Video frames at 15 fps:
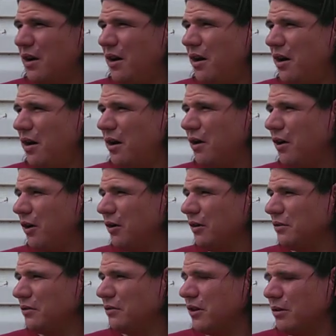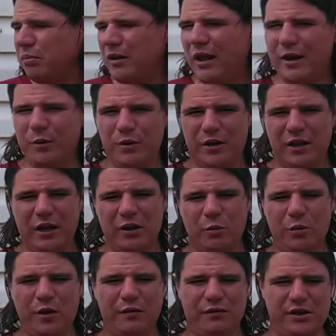are complying with either
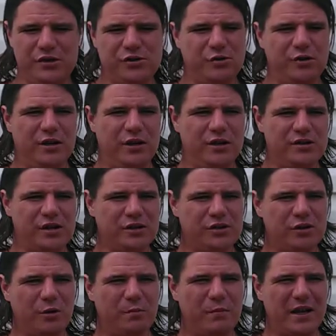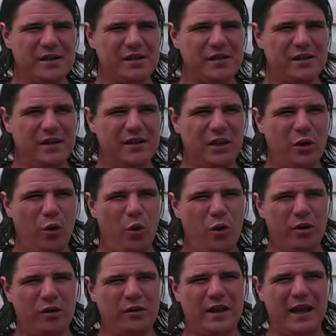one of these treaties. And so basically, the
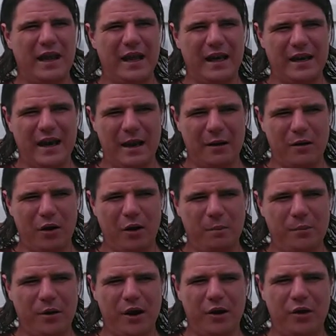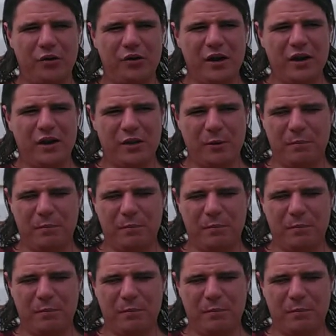order that had upheld the